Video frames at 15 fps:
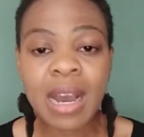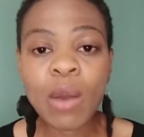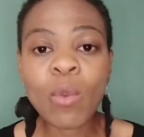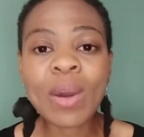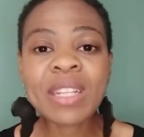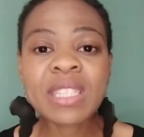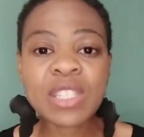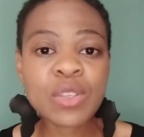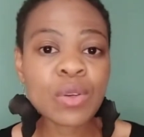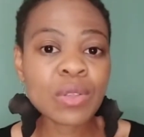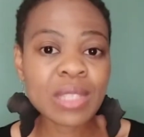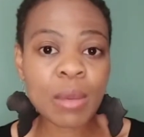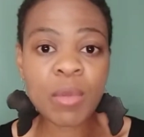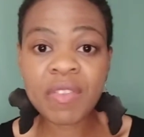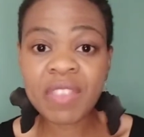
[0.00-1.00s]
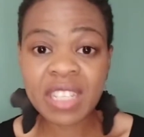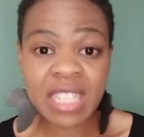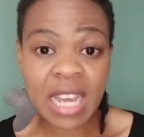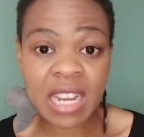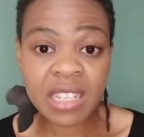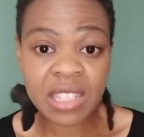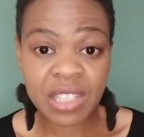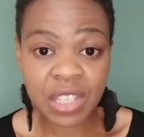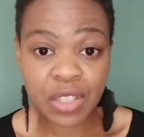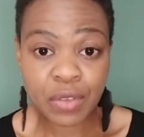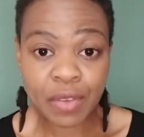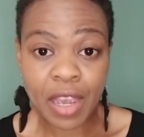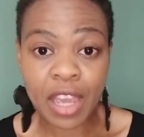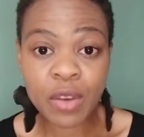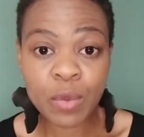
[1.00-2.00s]
What's some of the challenges that you've
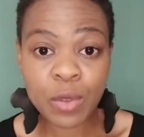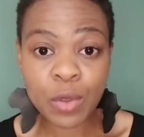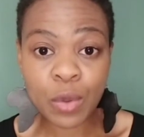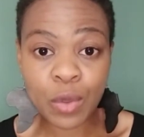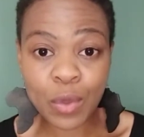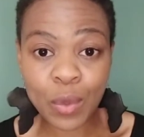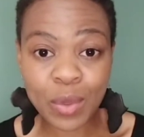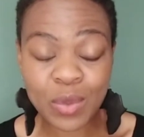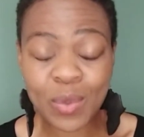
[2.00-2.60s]
had with your thoughts?